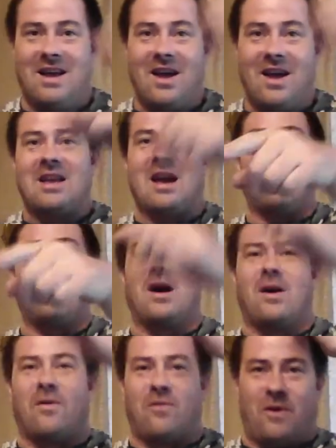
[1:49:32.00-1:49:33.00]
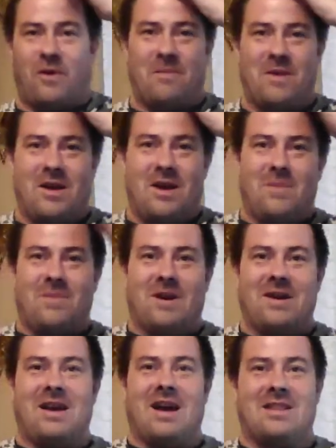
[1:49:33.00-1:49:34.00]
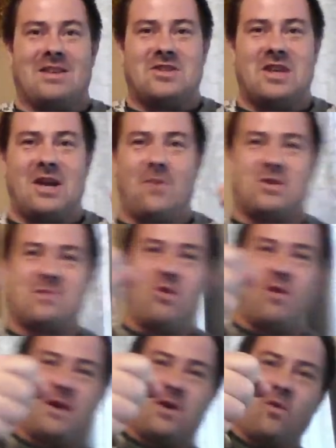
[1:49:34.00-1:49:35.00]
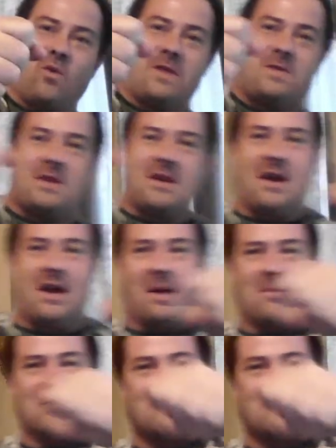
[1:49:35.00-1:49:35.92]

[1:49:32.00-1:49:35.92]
Yeah, wireframe. But yeah, the seat was moving with the game.